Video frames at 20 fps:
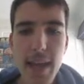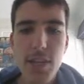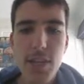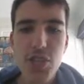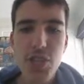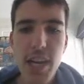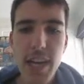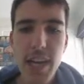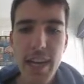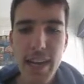
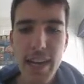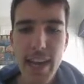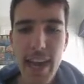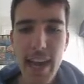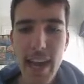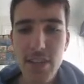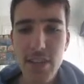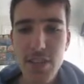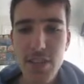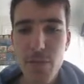
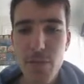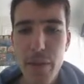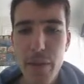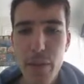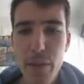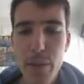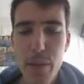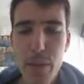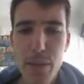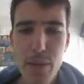Charterhouse
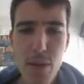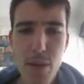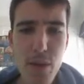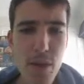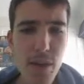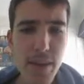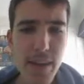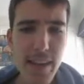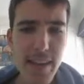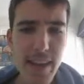ran
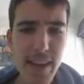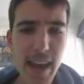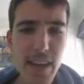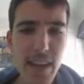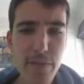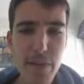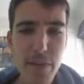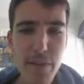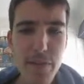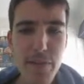third at
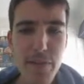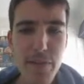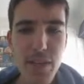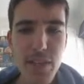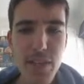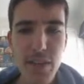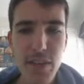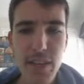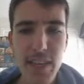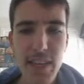850,
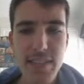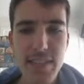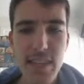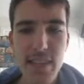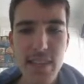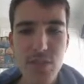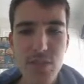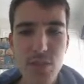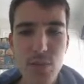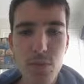so I guess
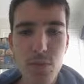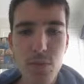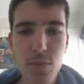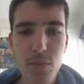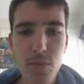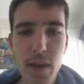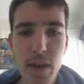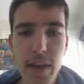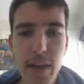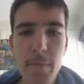that's all
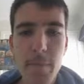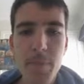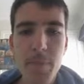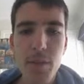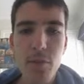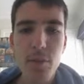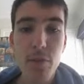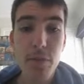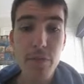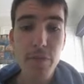right.
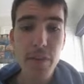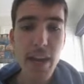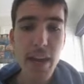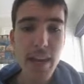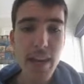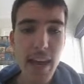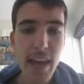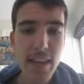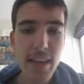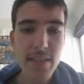
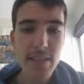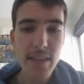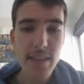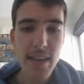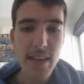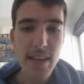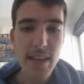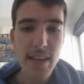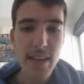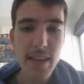Gravina and
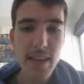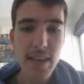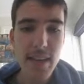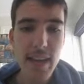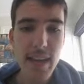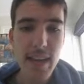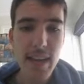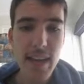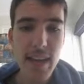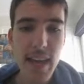Denau Star
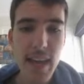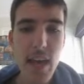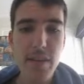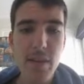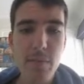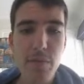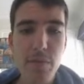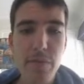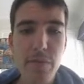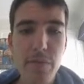both at double
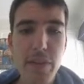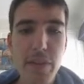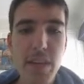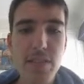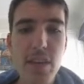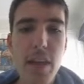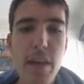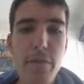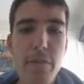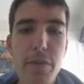figures,
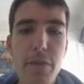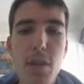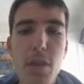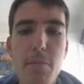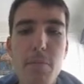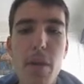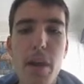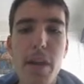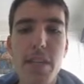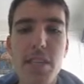filled the
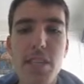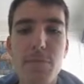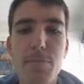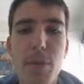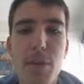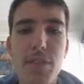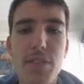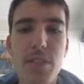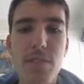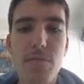minor
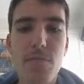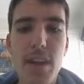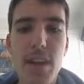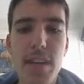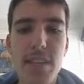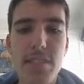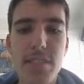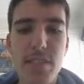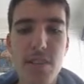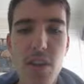spots in
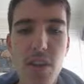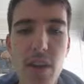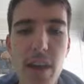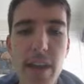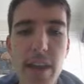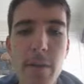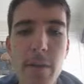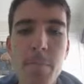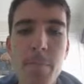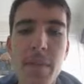race
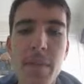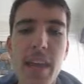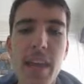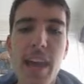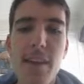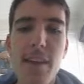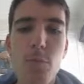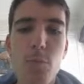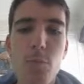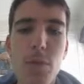9,
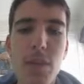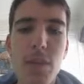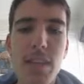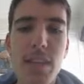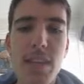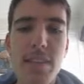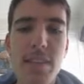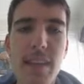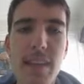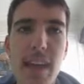and
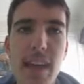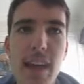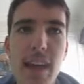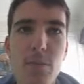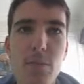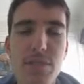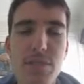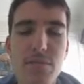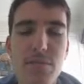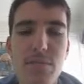Willowdow
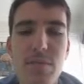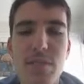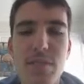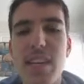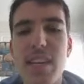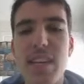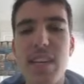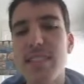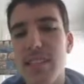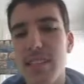was
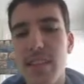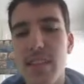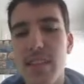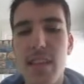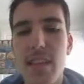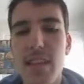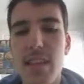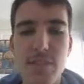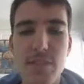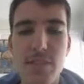decent in the
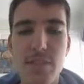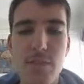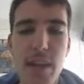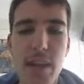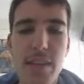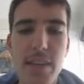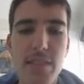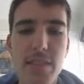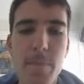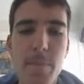last race.